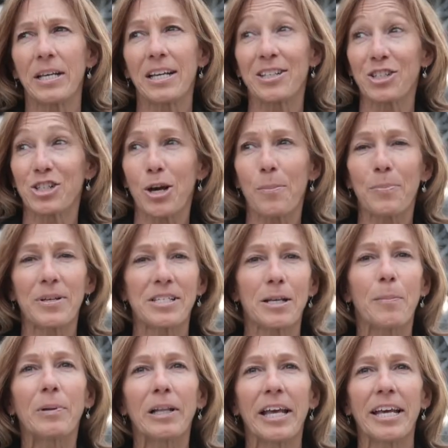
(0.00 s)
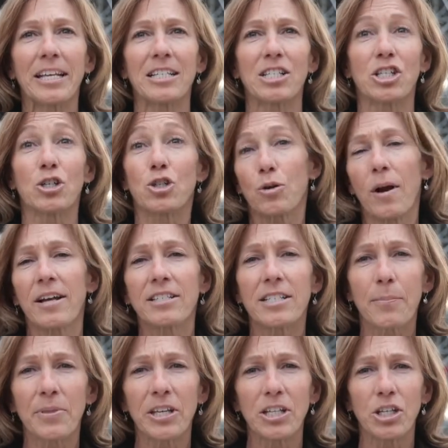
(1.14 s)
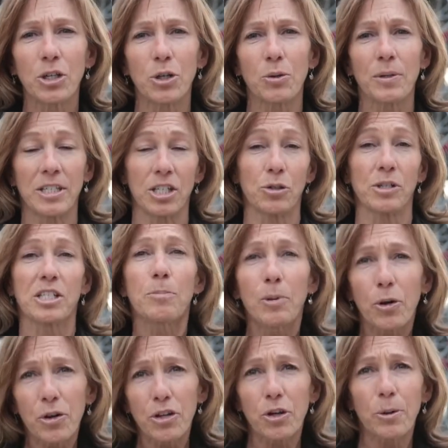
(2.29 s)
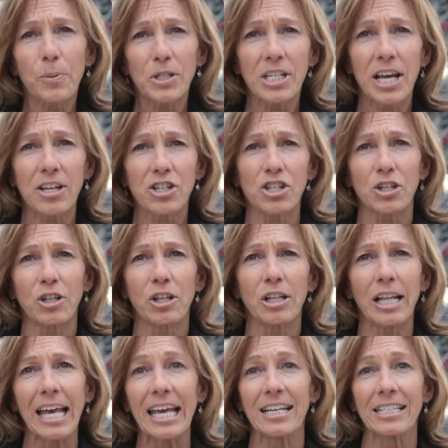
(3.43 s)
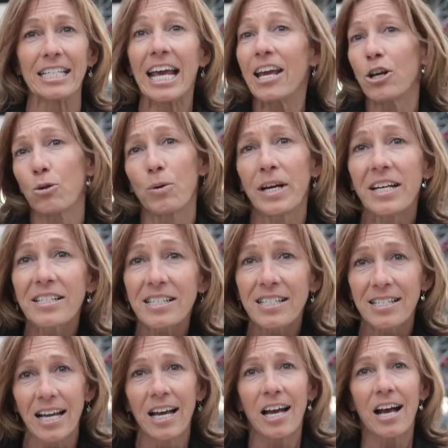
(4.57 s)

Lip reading: because Jump is a place to try something new and to explore your potential and take risks.